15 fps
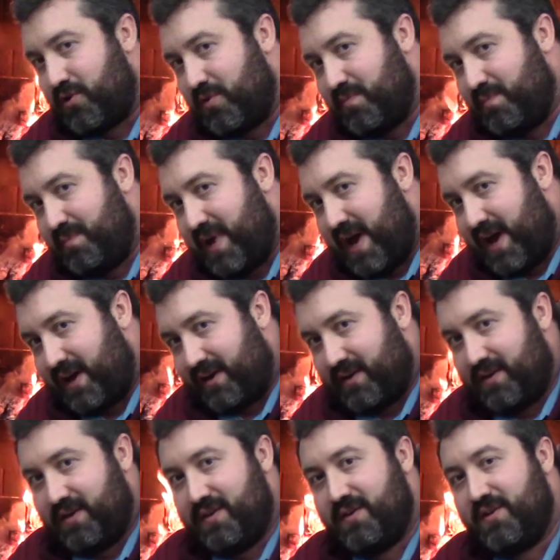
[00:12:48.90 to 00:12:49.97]
Welcome
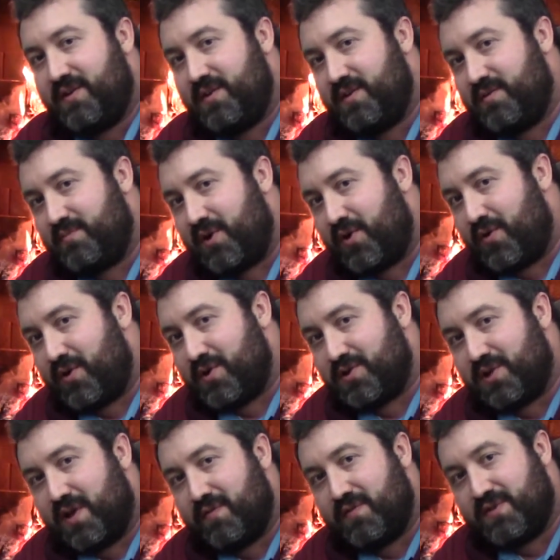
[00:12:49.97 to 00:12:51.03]
back, my orange
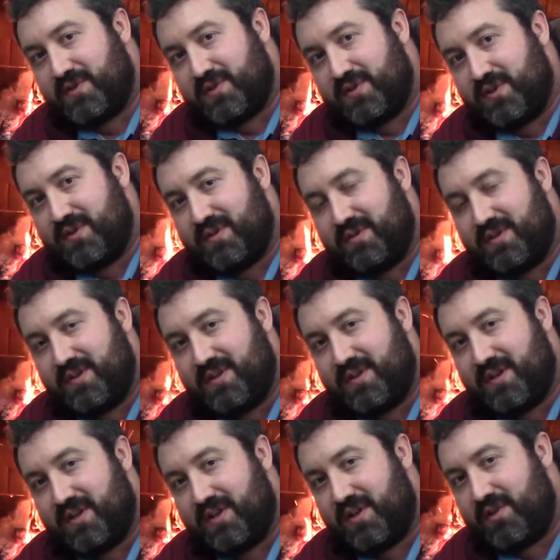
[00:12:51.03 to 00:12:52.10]
lovers, to
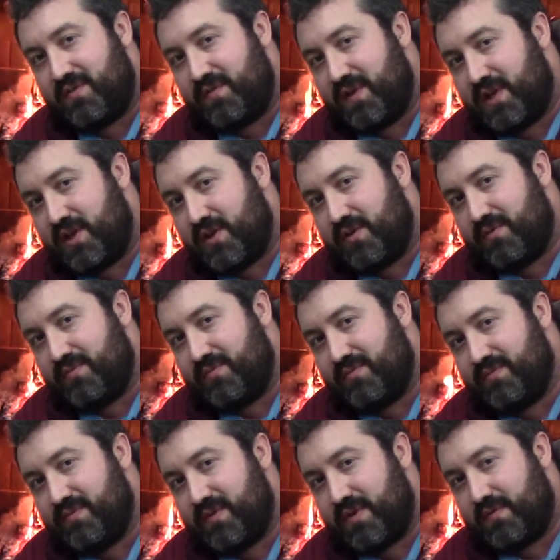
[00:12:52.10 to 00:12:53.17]
another video
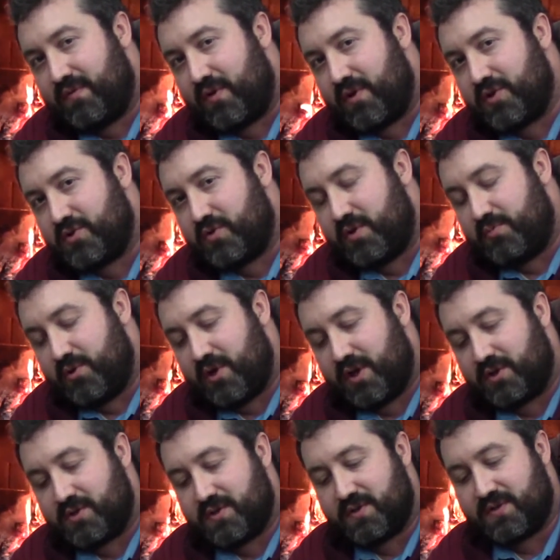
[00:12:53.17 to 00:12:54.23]
of Orange Tree
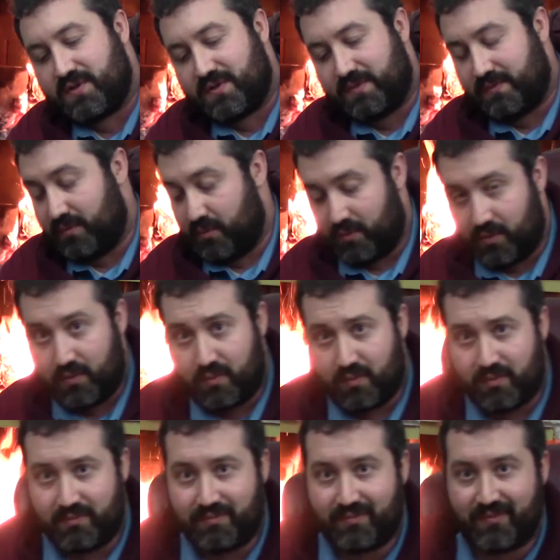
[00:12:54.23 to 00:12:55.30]
Productions. Ooh,
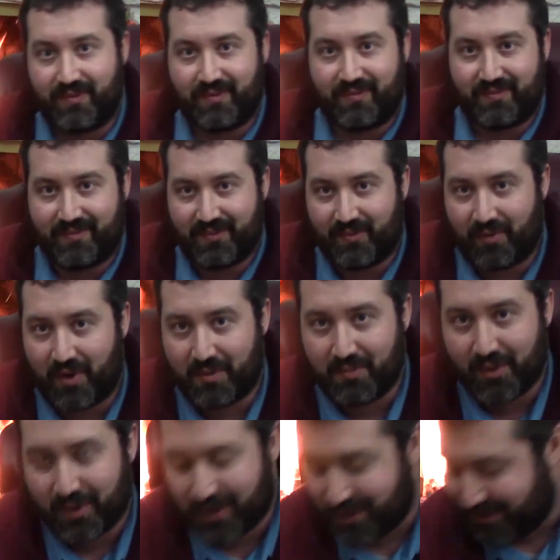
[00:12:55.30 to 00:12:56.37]
wrong
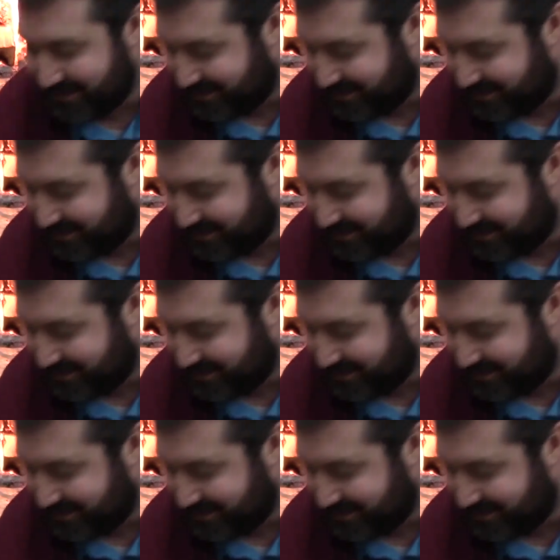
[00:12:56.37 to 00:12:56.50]
book.